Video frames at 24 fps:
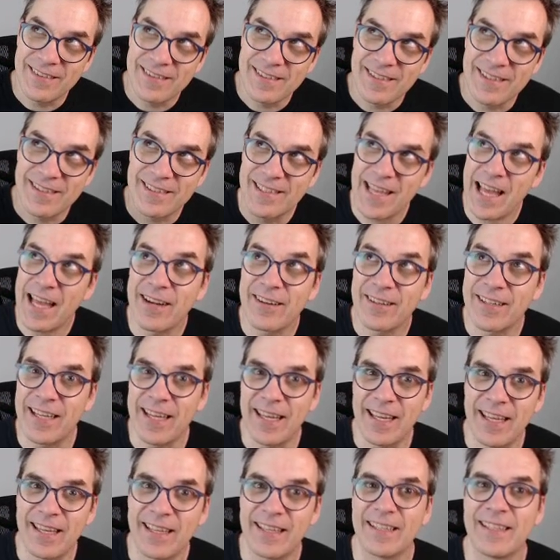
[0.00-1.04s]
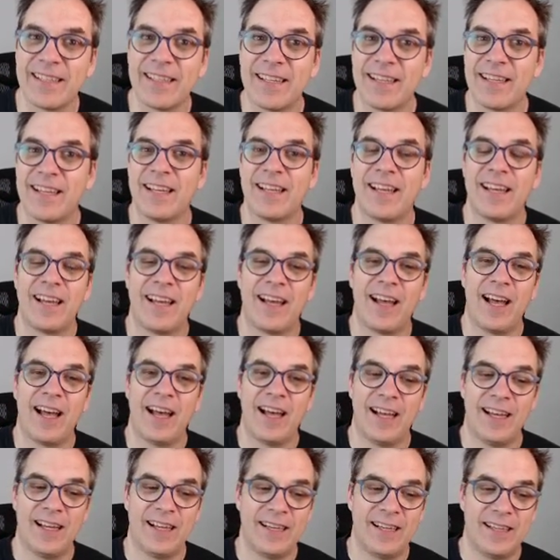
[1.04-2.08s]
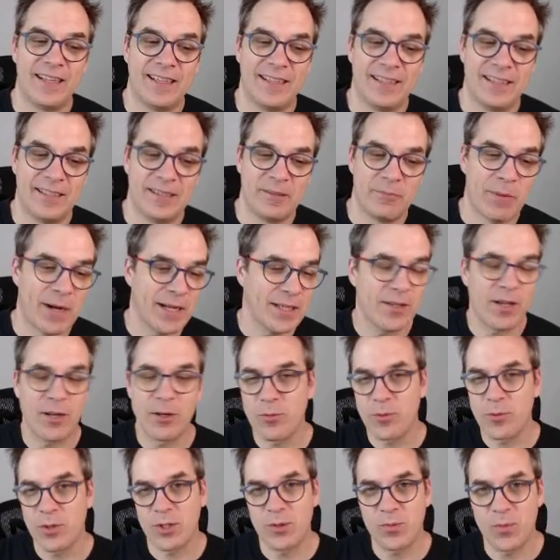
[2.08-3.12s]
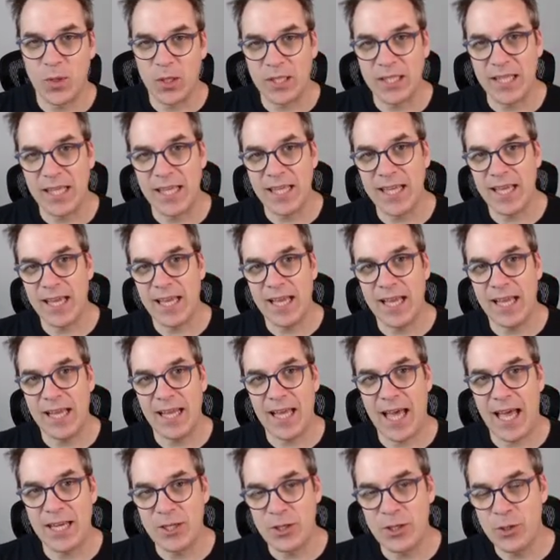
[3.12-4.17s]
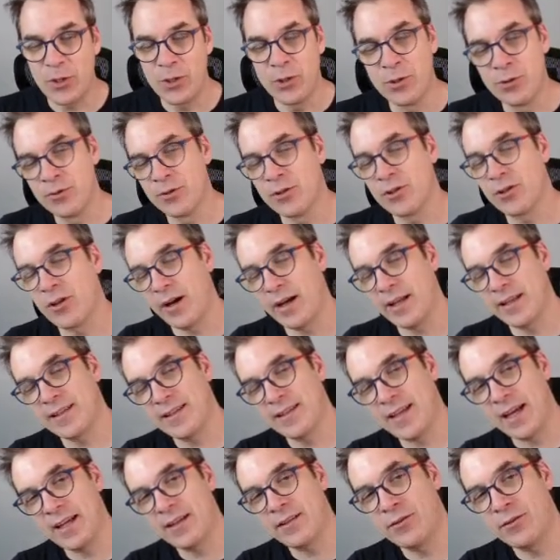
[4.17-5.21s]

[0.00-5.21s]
Saturday, my daughter was working at noon, so I decided,